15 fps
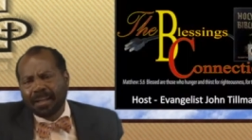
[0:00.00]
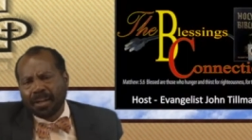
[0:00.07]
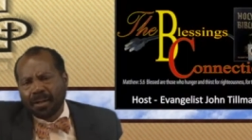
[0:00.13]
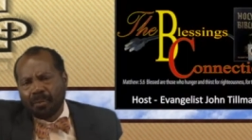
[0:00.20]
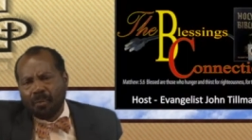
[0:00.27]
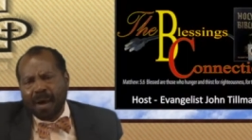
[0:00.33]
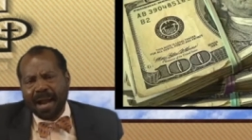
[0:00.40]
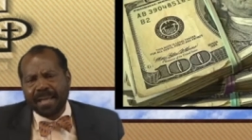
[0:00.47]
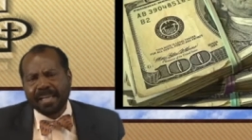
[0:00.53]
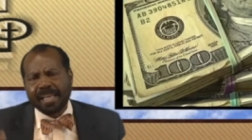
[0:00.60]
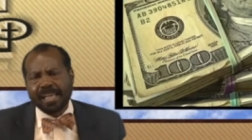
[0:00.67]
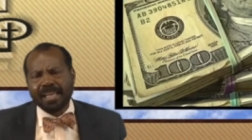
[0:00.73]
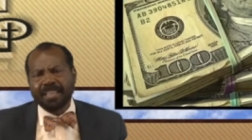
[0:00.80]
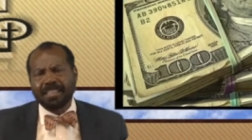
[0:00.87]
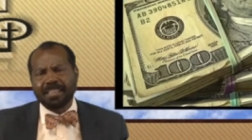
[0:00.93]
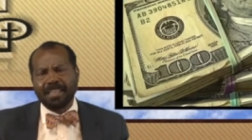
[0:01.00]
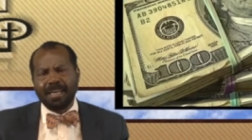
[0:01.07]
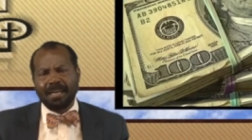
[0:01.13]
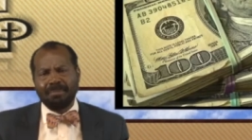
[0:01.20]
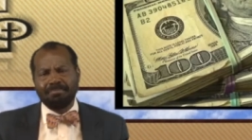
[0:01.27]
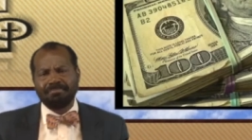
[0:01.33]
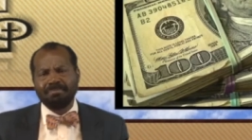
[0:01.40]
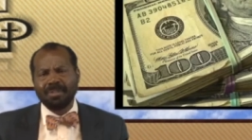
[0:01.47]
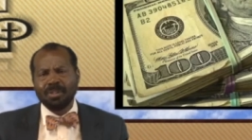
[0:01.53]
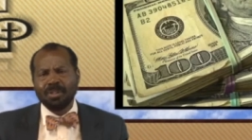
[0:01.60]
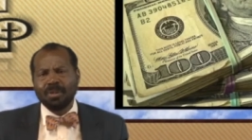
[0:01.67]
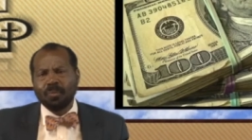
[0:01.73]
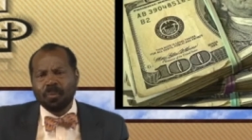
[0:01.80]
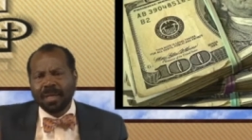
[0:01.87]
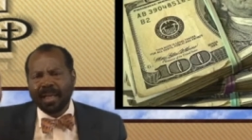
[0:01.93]
the right income,
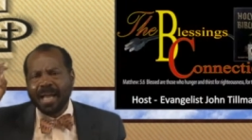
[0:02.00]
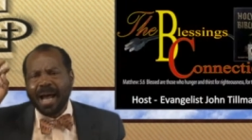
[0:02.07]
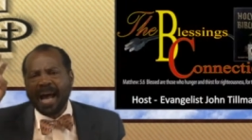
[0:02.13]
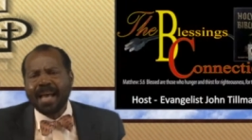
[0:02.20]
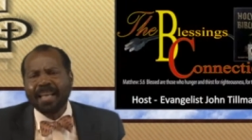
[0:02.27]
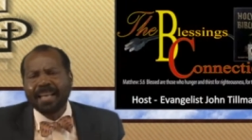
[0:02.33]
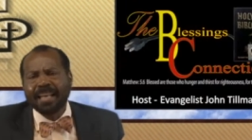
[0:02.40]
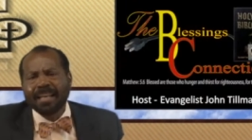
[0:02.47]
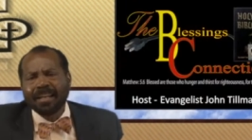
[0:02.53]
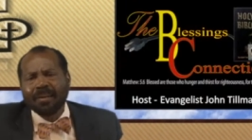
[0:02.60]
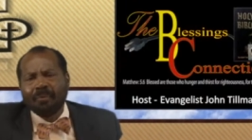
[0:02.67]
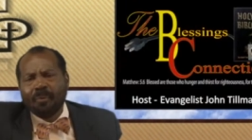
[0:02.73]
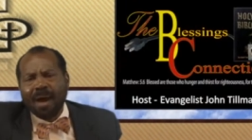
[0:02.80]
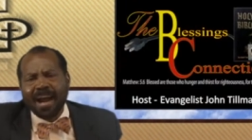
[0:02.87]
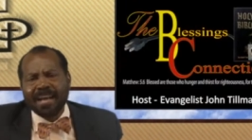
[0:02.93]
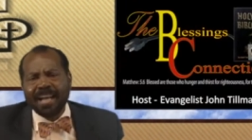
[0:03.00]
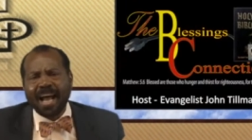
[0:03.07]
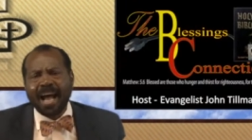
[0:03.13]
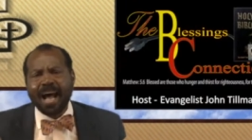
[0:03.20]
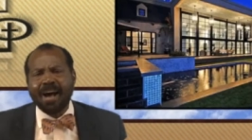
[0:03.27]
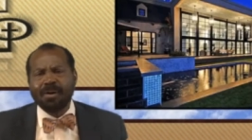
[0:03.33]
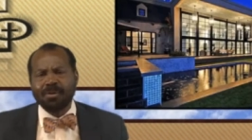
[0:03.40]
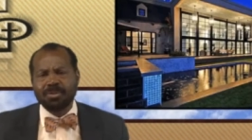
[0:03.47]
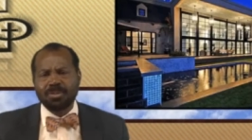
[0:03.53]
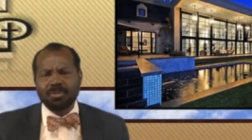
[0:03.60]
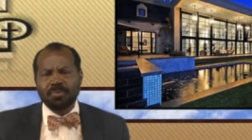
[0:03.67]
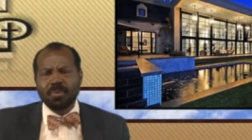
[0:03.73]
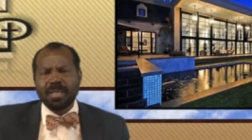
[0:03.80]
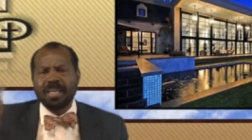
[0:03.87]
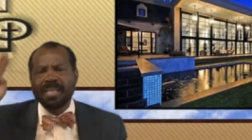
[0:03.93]
we got the right house,
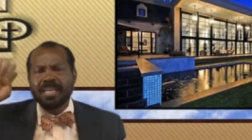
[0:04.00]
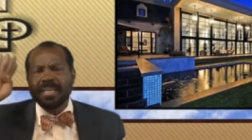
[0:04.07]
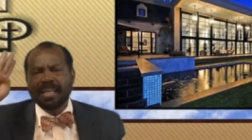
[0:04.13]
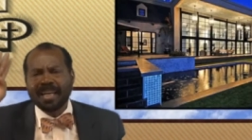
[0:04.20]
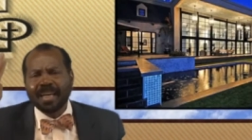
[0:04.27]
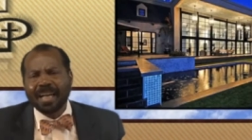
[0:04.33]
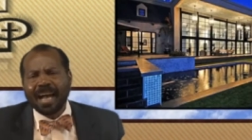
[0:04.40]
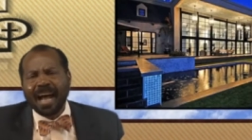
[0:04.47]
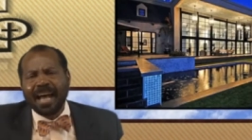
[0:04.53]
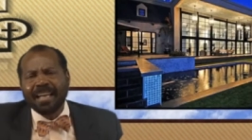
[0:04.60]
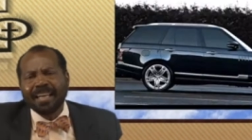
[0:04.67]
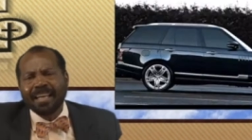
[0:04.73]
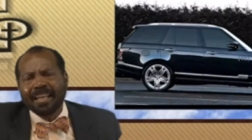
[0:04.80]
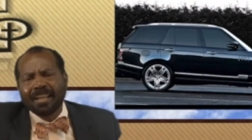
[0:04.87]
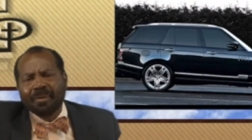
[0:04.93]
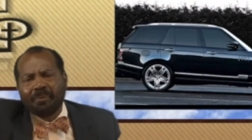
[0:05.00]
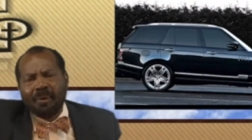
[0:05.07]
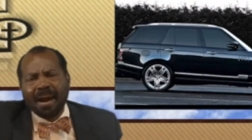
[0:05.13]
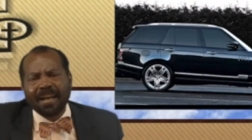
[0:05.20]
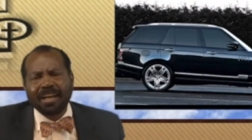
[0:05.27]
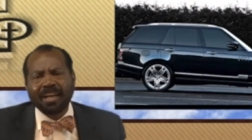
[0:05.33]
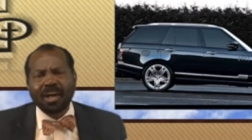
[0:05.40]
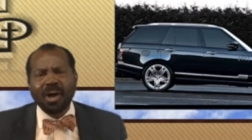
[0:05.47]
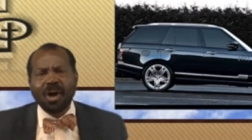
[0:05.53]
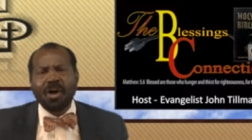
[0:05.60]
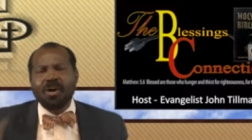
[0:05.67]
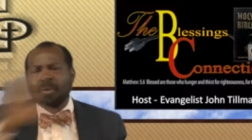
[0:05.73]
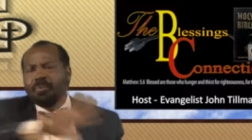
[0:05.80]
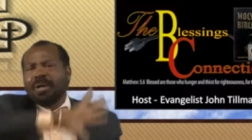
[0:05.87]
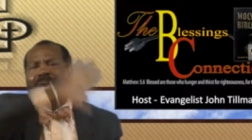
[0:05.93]
we got the right
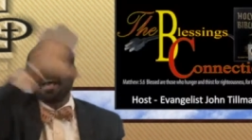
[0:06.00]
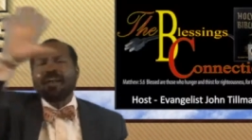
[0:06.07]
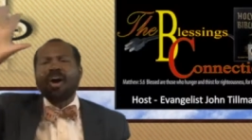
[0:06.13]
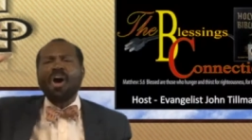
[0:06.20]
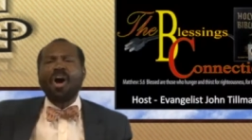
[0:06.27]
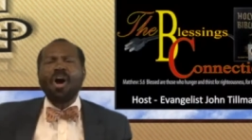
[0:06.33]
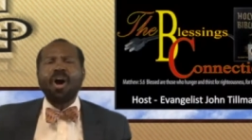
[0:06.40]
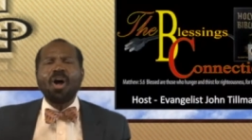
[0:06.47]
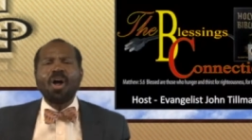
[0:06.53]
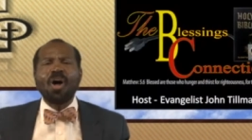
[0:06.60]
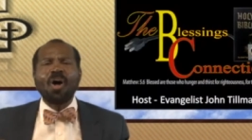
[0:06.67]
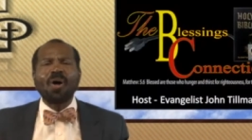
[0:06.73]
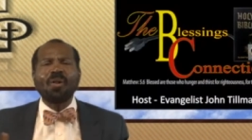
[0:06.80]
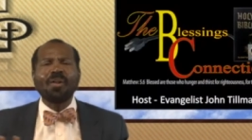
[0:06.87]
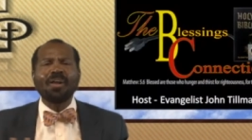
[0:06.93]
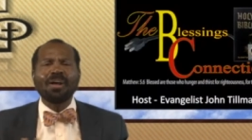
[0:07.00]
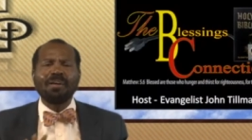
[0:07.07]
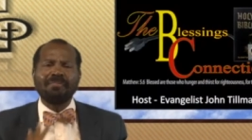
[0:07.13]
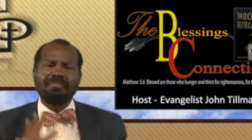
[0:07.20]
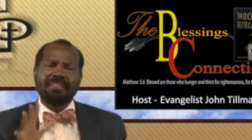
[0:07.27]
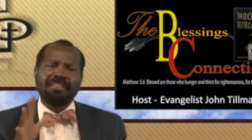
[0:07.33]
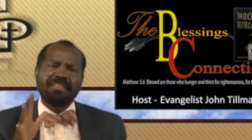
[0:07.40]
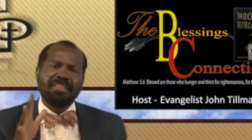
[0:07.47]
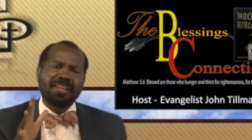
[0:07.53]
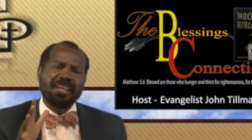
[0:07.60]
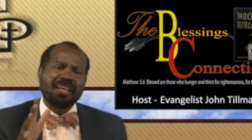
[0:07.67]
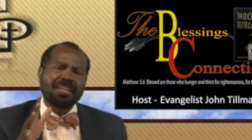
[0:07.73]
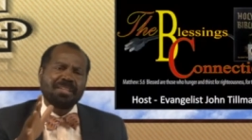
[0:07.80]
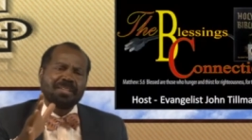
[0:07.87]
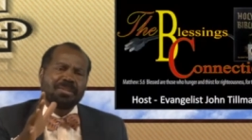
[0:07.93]
car, we got all of the
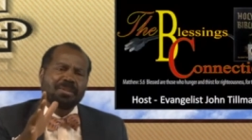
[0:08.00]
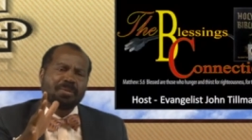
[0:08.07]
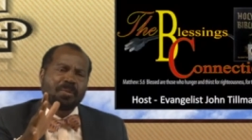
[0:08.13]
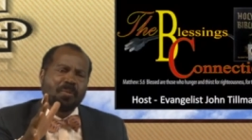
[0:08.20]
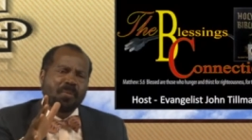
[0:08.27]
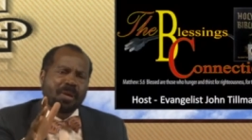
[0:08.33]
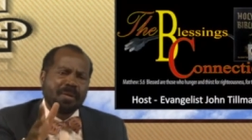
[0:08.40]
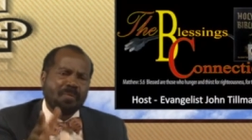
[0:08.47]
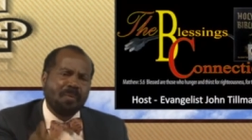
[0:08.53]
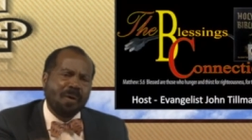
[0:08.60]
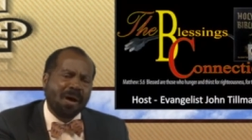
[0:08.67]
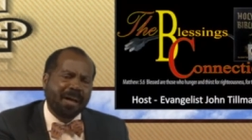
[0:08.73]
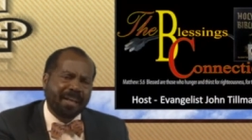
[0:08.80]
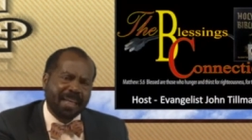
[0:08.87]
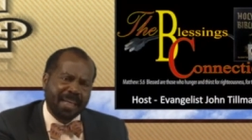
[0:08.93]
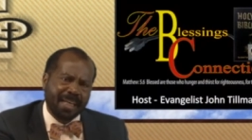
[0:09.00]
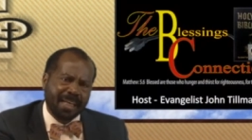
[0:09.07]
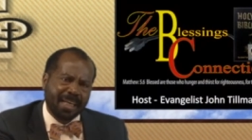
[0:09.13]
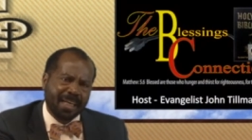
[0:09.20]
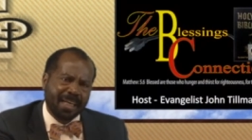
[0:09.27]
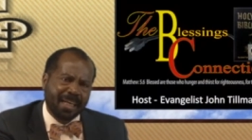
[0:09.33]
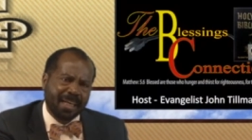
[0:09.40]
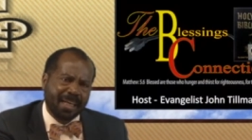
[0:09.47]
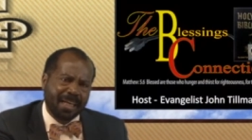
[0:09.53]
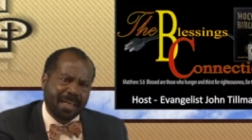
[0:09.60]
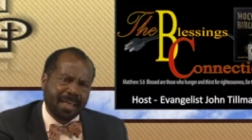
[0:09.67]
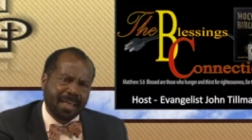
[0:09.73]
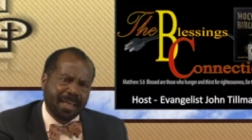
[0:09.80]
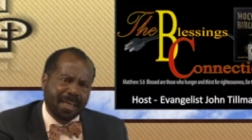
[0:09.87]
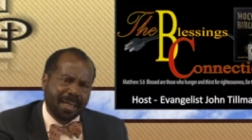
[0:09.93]
things we wanted
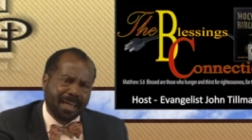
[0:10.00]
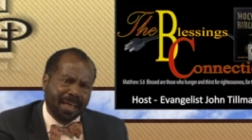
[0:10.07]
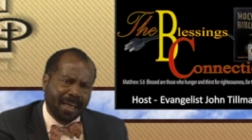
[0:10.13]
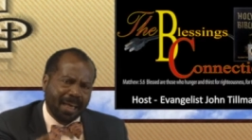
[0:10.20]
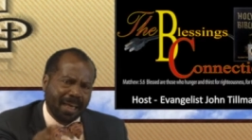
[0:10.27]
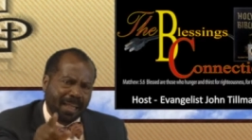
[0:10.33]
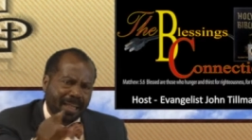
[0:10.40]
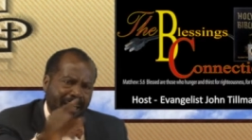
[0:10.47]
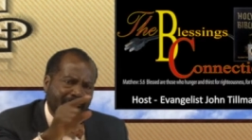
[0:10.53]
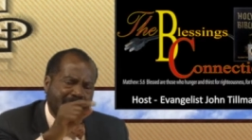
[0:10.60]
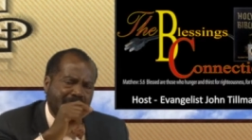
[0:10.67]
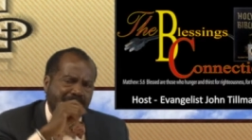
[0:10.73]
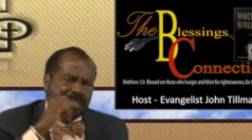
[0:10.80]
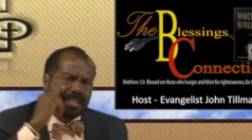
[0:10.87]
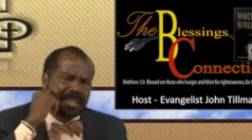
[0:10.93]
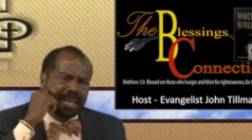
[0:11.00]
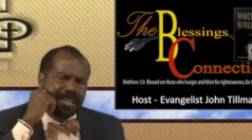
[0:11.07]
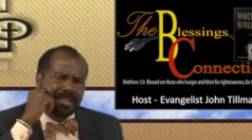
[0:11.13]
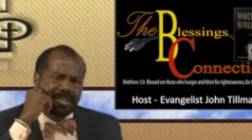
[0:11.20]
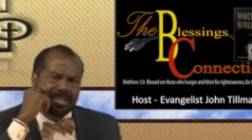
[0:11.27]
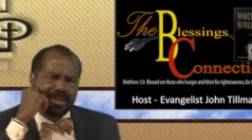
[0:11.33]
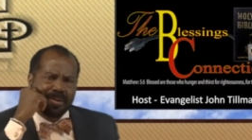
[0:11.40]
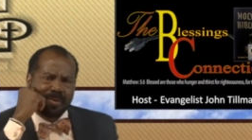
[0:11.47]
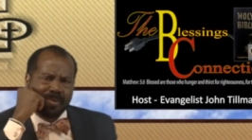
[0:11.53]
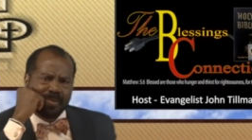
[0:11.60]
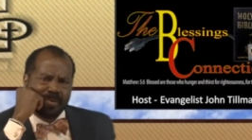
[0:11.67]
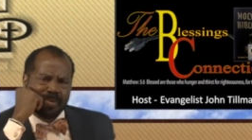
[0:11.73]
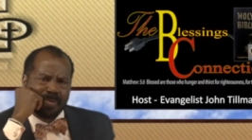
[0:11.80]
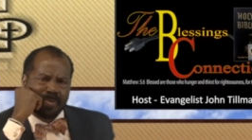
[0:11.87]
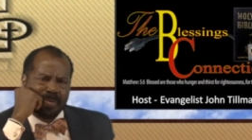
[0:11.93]
and then lost our soul.
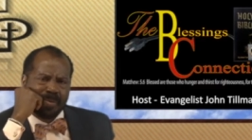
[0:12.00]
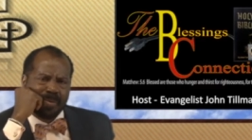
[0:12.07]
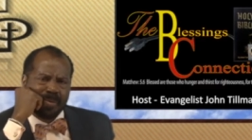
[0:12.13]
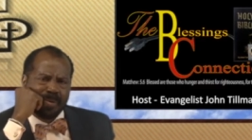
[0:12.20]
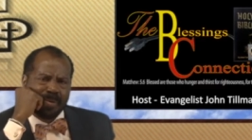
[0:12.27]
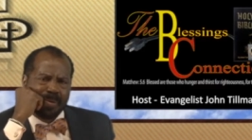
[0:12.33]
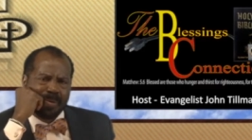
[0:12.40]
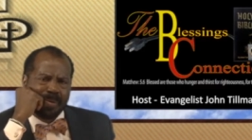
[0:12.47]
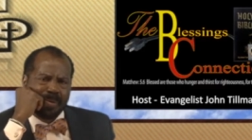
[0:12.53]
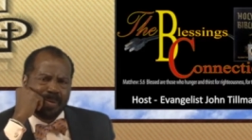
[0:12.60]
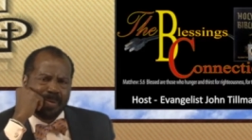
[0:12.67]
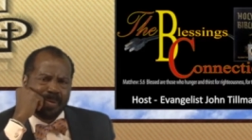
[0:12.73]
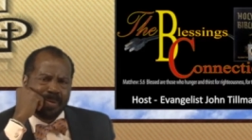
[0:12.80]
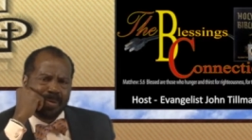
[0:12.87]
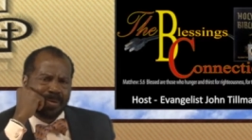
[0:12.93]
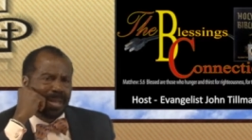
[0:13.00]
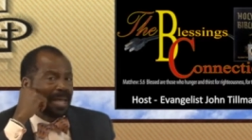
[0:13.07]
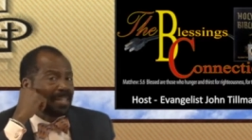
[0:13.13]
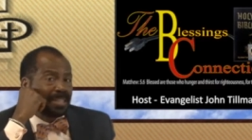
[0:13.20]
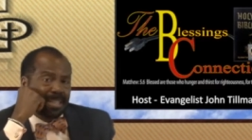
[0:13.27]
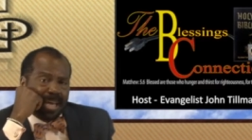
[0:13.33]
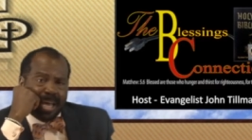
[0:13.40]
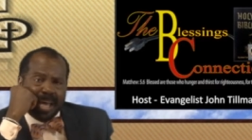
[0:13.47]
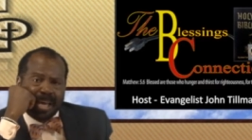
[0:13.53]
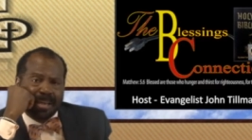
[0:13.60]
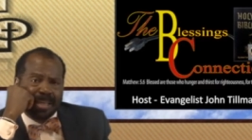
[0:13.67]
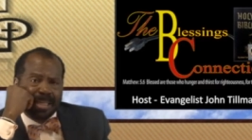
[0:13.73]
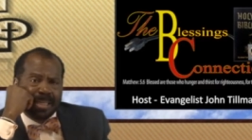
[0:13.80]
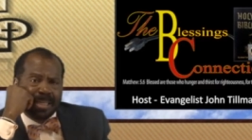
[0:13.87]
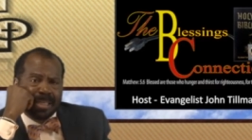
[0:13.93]
That's sad.
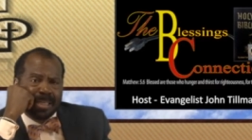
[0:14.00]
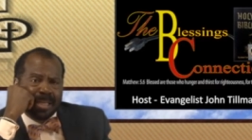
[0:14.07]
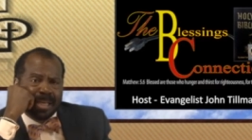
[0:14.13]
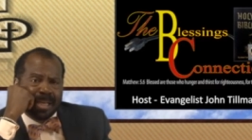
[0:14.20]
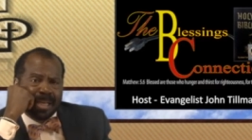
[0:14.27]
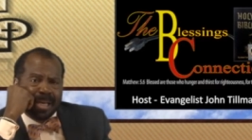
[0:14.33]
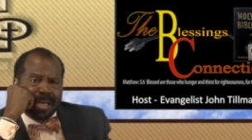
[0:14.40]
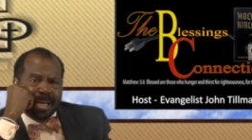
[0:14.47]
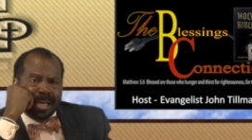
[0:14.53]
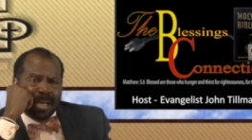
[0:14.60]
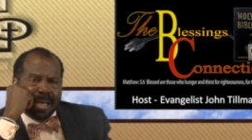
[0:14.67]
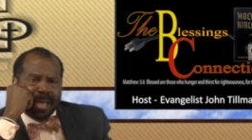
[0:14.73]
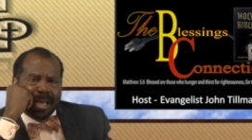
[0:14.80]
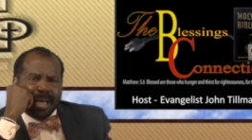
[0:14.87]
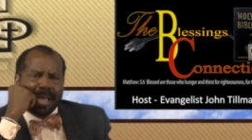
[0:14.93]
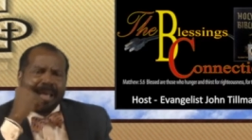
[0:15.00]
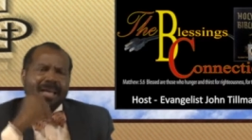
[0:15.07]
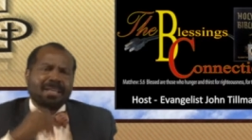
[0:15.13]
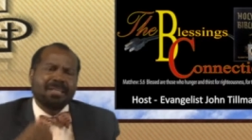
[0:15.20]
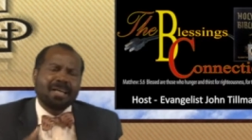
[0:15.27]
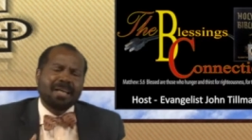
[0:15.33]
And, and,